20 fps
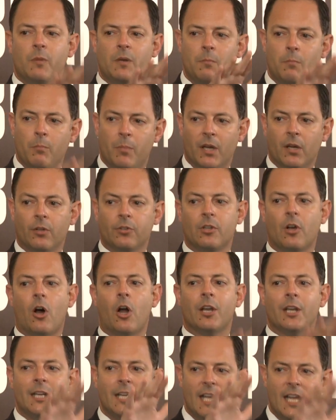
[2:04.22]
been built
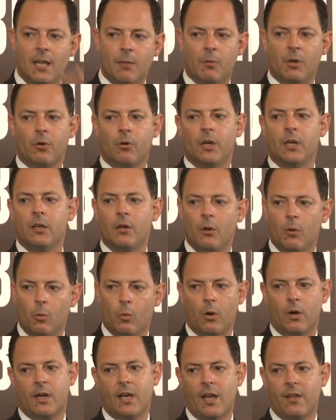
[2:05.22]
on an immigrant
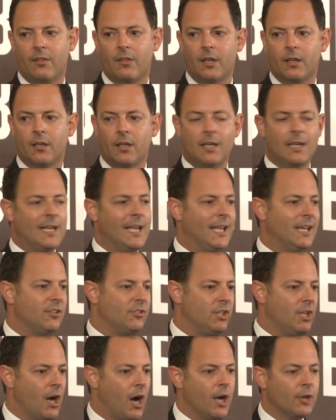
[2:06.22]
work ethic. It
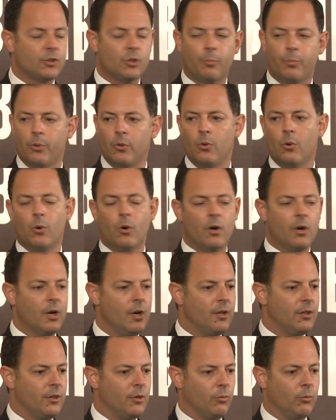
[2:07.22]
is the
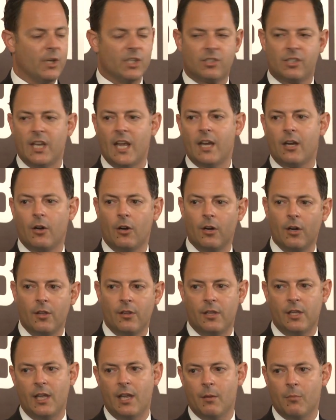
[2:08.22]
entrepreneur, the risk taker,
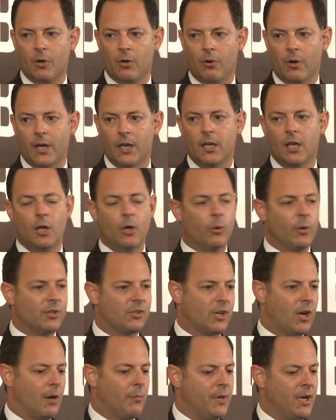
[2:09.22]
the immigrant who
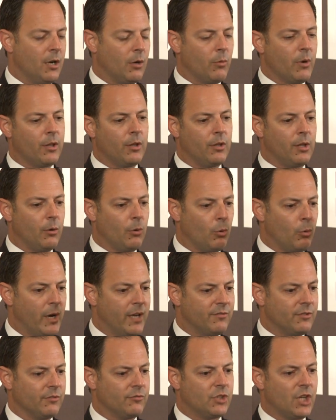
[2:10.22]
has come here, whether they were
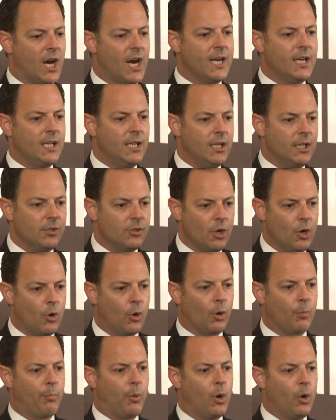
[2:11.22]
waves of Chinese
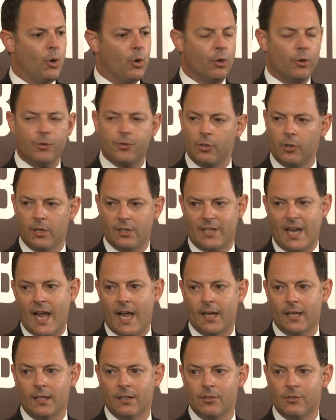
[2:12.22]
or Poles or
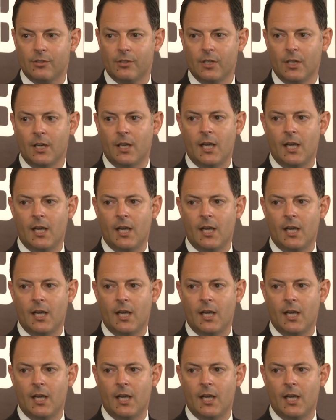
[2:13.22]
Italians